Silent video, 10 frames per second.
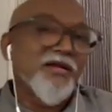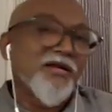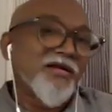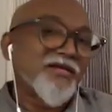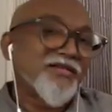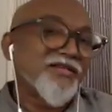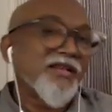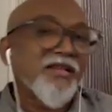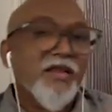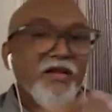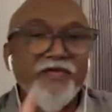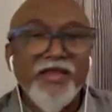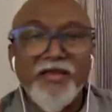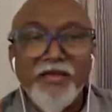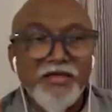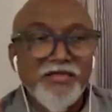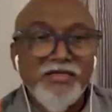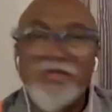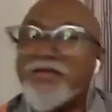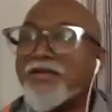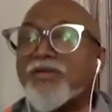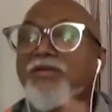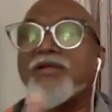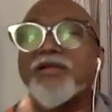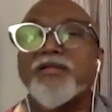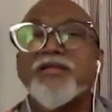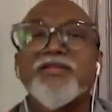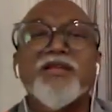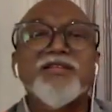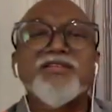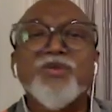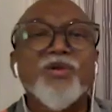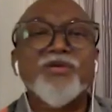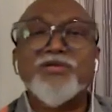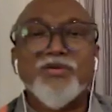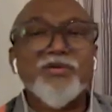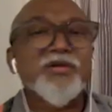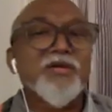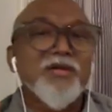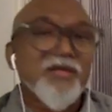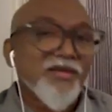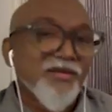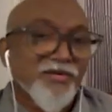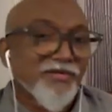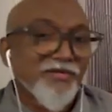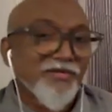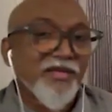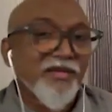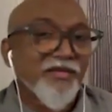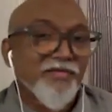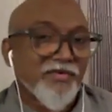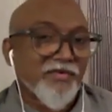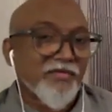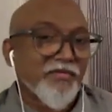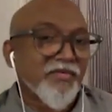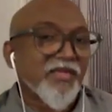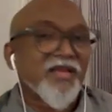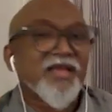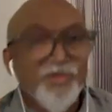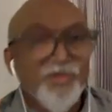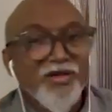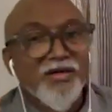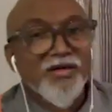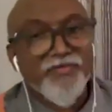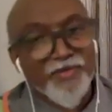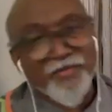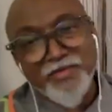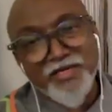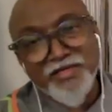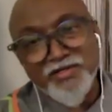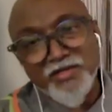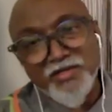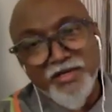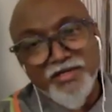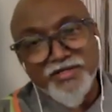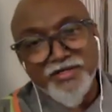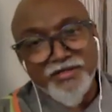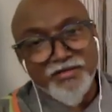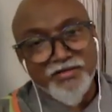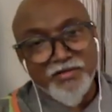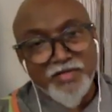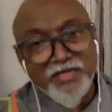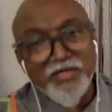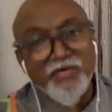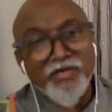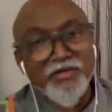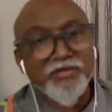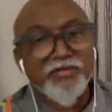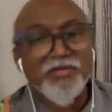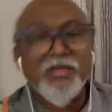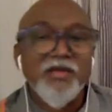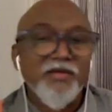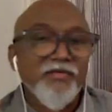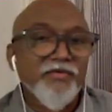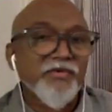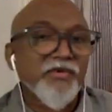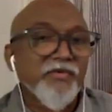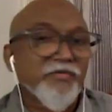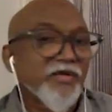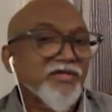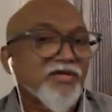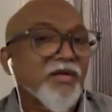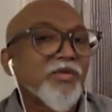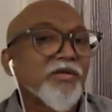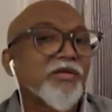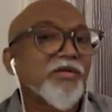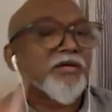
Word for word: uh, still there are failures and you know like the success also you know we we like to learn from each edition so that's how it is from the for example the